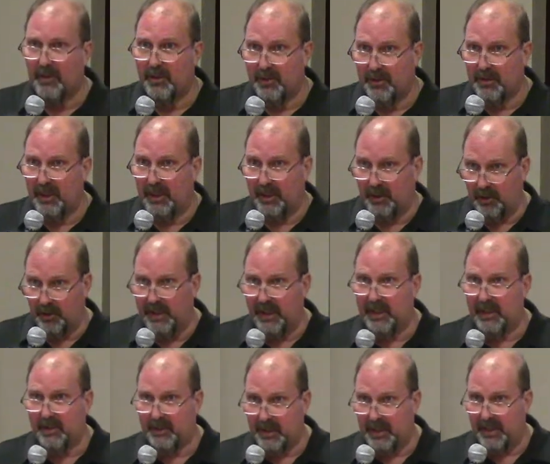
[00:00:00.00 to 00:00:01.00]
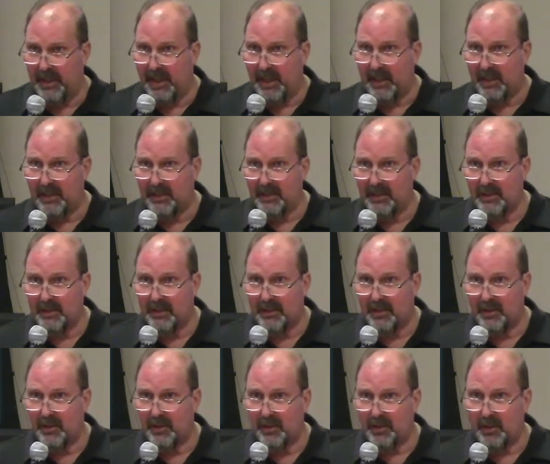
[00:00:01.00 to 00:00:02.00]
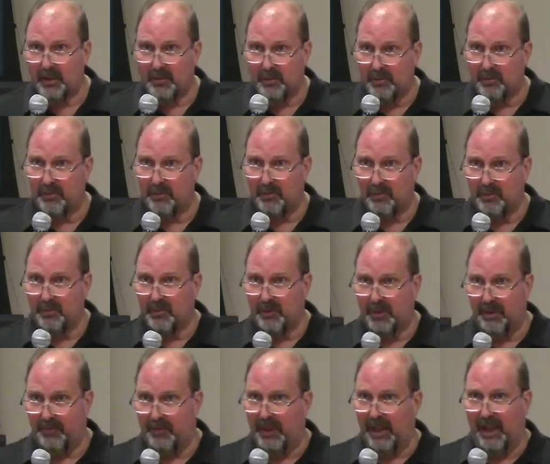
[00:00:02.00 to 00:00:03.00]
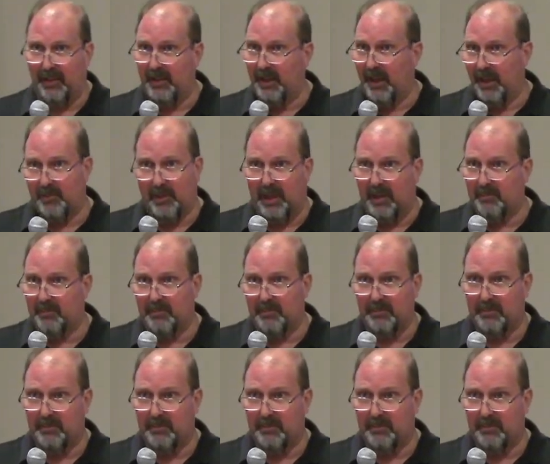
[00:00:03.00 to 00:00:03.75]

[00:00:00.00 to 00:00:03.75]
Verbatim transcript: Say, go ahead, say that. No. If you have, yeah, but I'm.